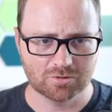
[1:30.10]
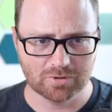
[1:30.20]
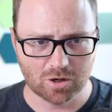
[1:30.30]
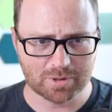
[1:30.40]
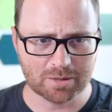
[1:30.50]
So
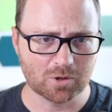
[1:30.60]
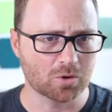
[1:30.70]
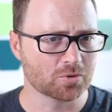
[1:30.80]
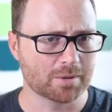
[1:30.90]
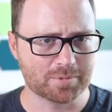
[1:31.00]
if we open up an
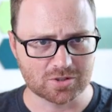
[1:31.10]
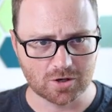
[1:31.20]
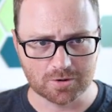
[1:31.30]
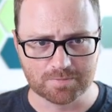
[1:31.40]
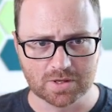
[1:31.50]
older
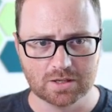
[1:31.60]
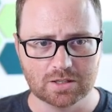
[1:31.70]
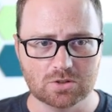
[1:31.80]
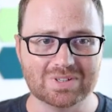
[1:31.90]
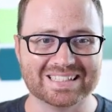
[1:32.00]
episode,
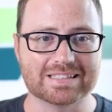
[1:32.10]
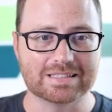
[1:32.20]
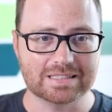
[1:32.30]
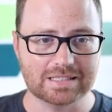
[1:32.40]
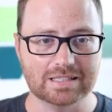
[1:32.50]
you can
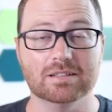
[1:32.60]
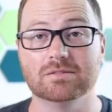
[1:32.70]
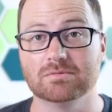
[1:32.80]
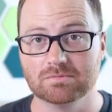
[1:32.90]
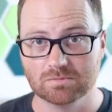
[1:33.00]
see
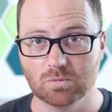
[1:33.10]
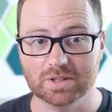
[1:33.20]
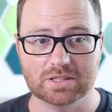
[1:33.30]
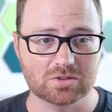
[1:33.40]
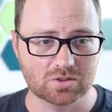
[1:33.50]

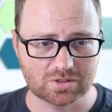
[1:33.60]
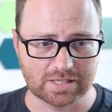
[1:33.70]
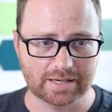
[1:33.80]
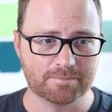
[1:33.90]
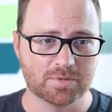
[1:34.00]
what this looks
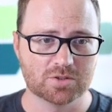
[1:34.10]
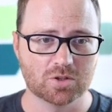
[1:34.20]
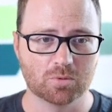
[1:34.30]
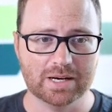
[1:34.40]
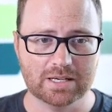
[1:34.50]
like.
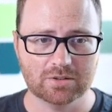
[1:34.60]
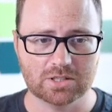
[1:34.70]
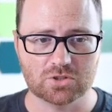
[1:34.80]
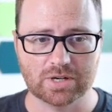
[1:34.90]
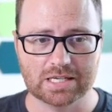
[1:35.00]
So right here
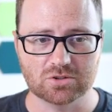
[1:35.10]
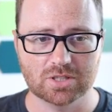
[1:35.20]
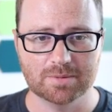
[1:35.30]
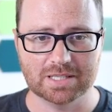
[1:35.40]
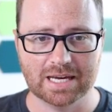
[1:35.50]
at the
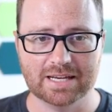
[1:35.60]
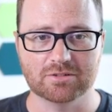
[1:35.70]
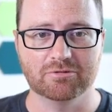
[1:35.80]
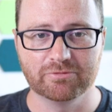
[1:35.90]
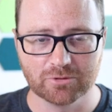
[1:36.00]
transcript, it
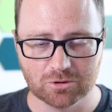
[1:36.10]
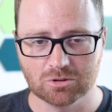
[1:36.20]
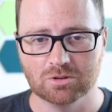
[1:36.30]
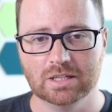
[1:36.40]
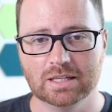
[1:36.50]
has a
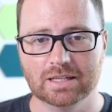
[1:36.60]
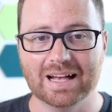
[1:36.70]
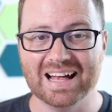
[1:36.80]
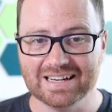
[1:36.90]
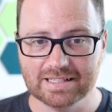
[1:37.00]
full
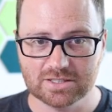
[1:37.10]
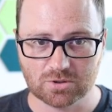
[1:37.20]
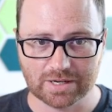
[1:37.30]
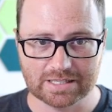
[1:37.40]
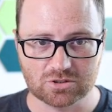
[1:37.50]
edited
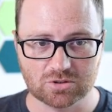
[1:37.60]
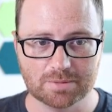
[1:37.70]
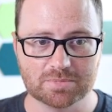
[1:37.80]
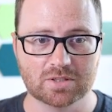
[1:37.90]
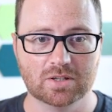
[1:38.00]

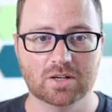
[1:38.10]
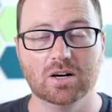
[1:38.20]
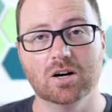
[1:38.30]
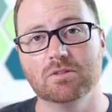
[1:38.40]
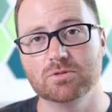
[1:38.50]
transcript
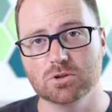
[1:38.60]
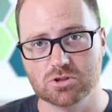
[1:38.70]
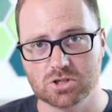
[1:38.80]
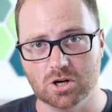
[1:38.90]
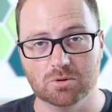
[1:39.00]
of
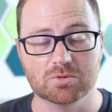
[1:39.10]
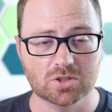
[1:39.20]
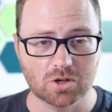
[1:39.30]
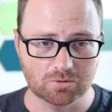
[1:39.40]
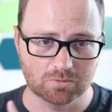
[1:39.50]
your show.
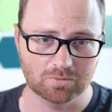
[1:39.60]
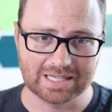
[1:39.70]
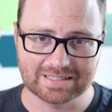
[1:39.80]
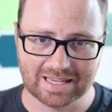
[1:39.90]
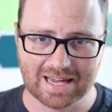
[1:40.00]
So
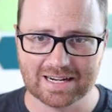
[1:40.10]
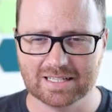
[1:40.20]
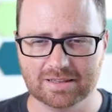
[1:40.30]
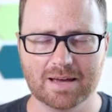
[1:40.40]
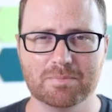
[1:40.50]
when I say
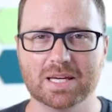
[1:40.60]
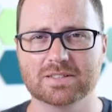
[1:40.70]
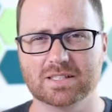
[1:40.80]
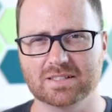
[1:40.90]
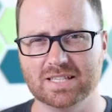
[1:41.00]
edited, that
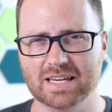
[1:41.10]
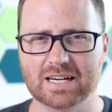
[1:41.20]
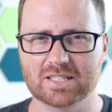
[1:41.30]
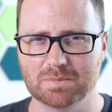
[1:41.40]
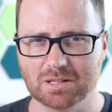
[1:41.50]
means that it's
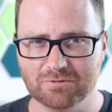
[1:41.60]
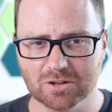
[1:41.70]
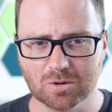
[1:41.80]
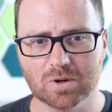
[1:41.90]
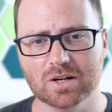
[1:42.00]
taking out some of the
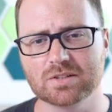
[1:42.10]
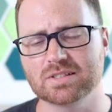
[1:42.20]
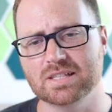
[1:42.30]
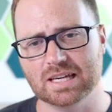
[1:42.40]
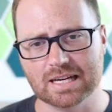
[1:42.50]
filler words,
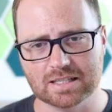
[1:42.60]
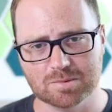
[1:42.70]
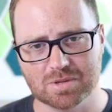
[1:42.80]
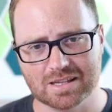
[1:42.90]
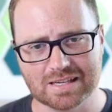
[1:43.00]
it's taking out
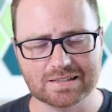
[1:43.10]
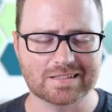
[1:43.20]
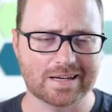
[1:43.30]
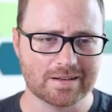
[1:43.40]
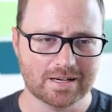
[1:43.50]
some of the
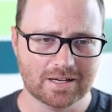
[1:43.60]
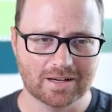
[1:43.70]
things that